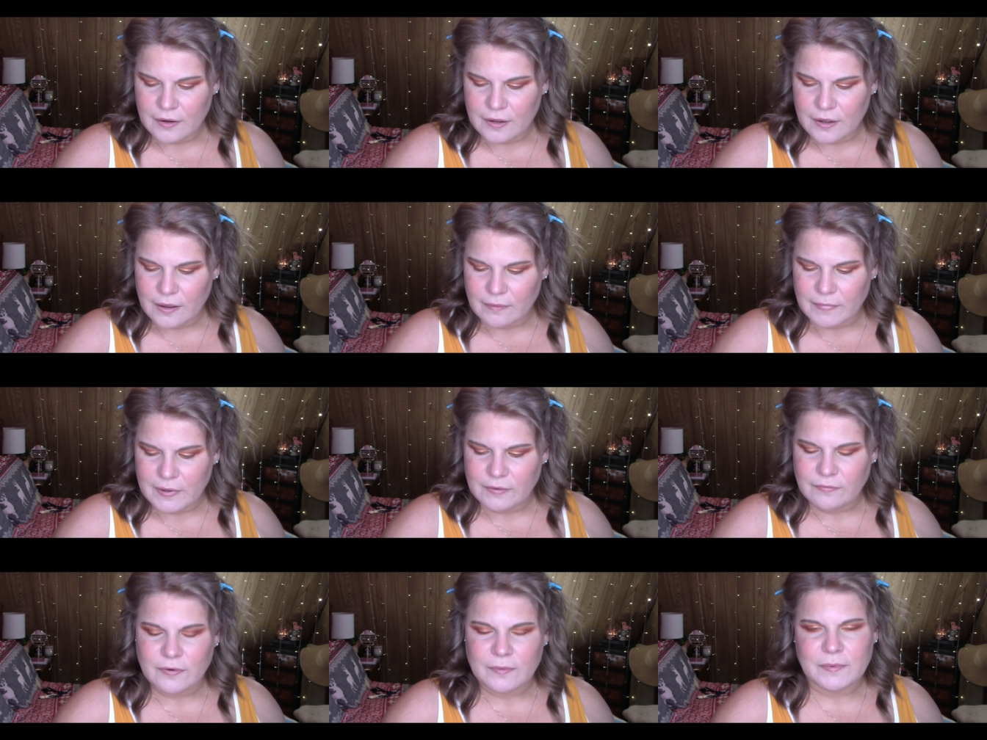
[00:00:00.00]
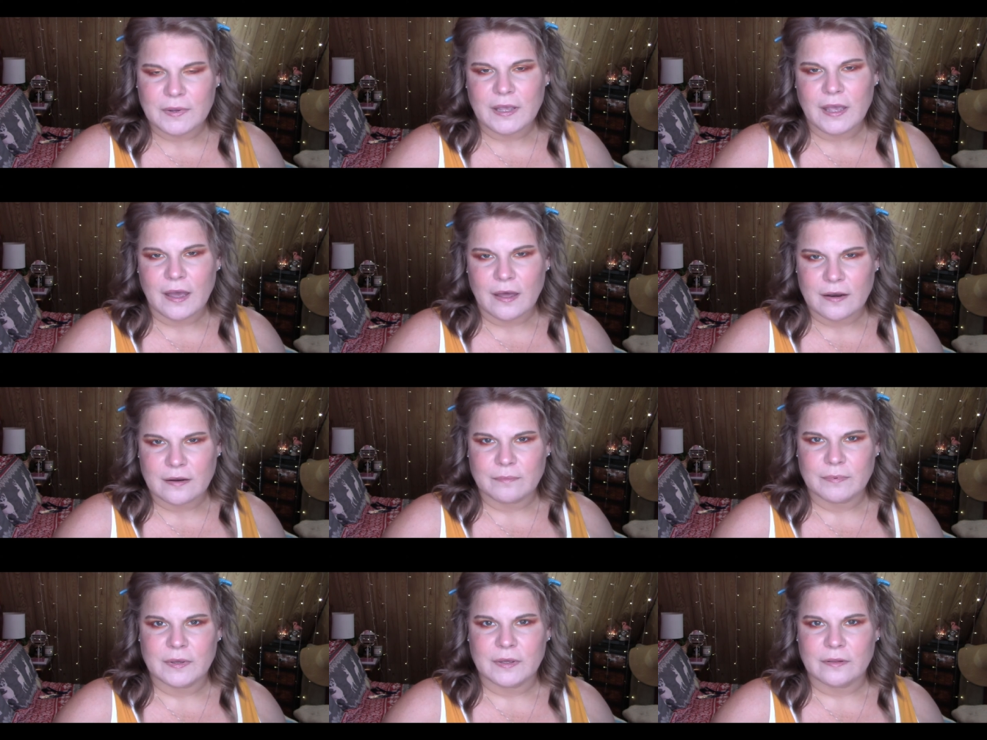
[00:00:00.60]
coming from a
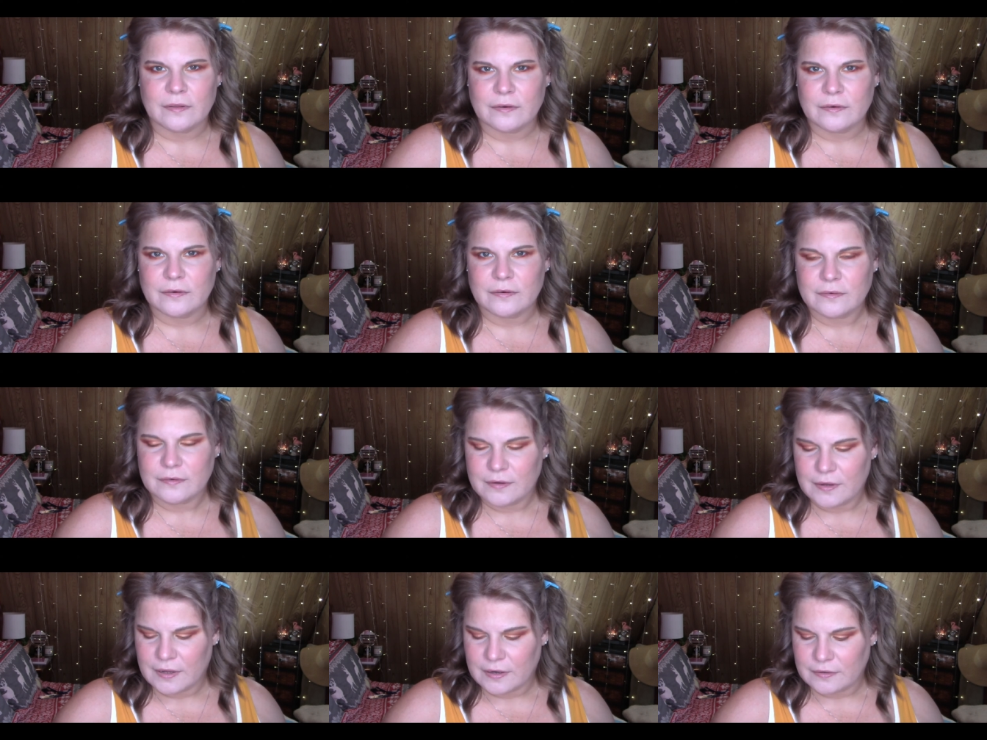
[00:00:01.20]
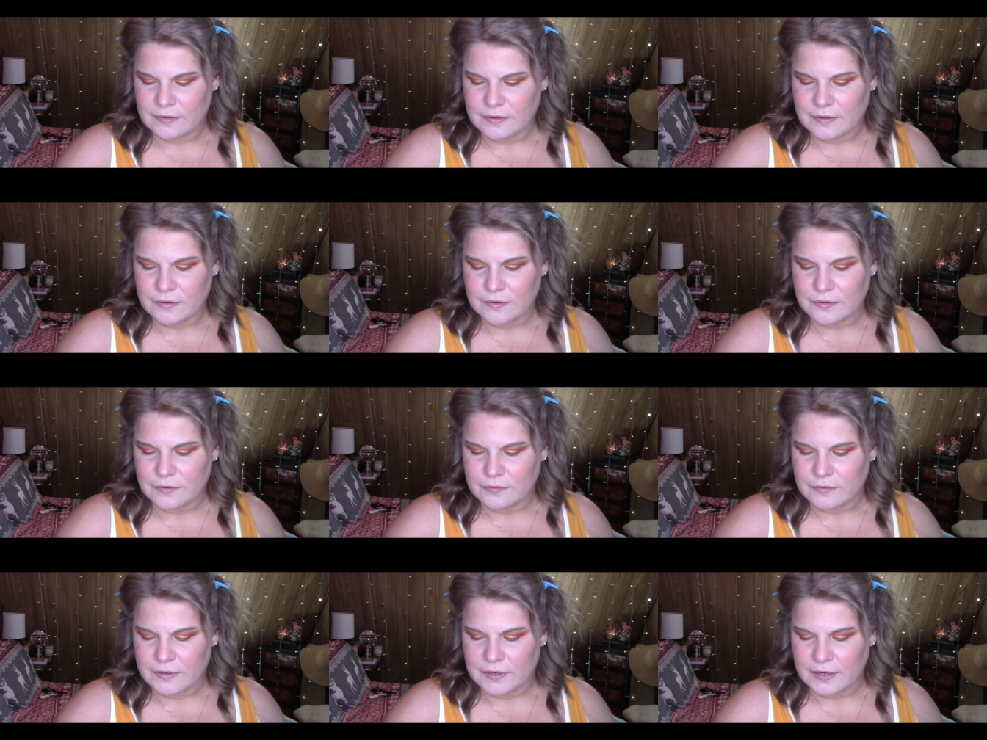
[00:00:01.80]
caterpillar and
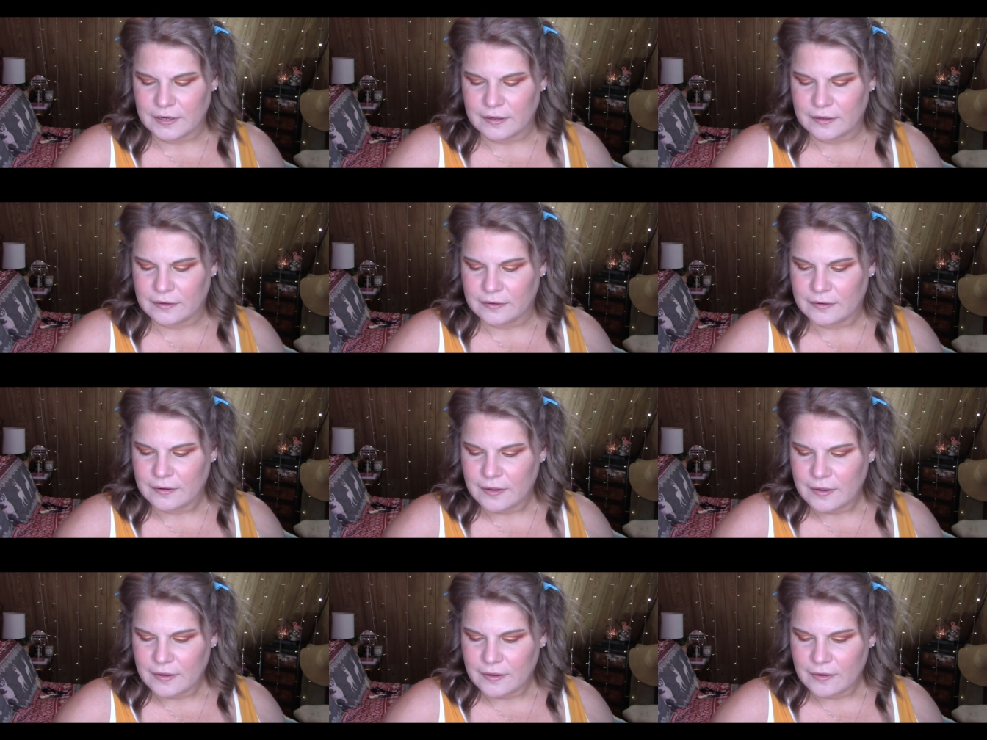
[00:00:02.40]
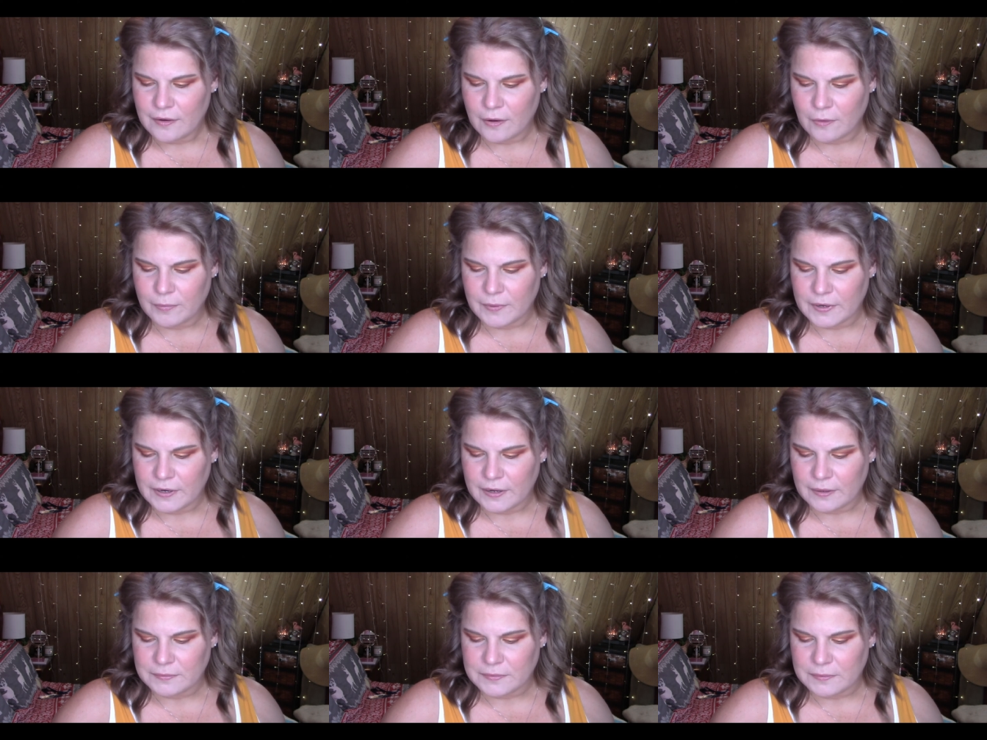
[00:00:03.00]
cocooning and
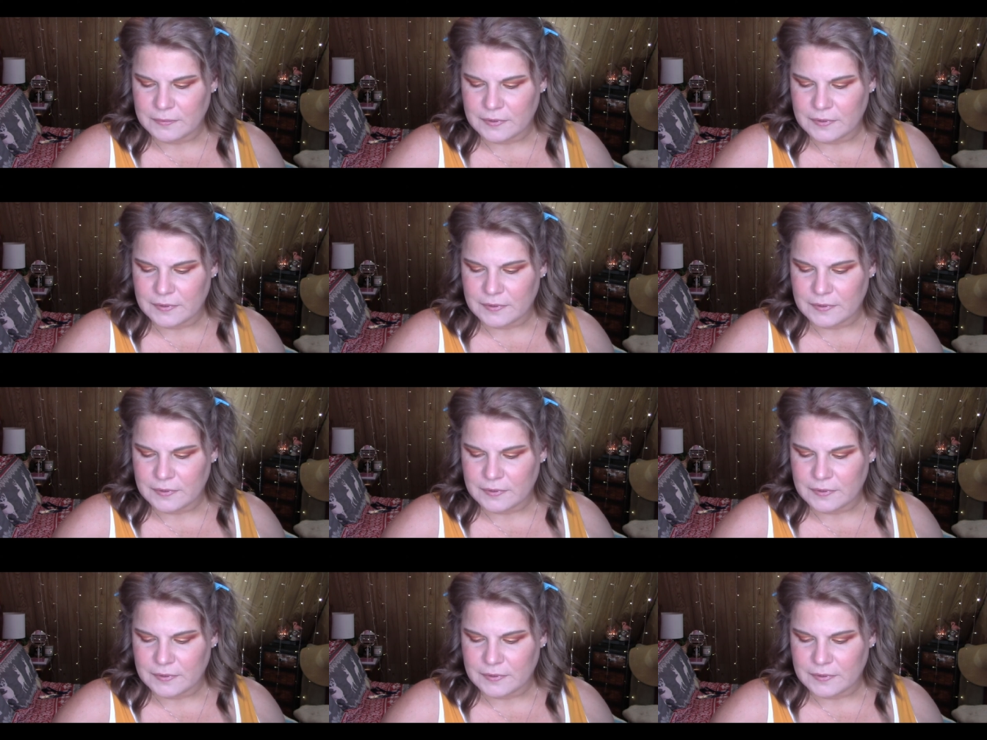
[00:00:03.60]
opening up to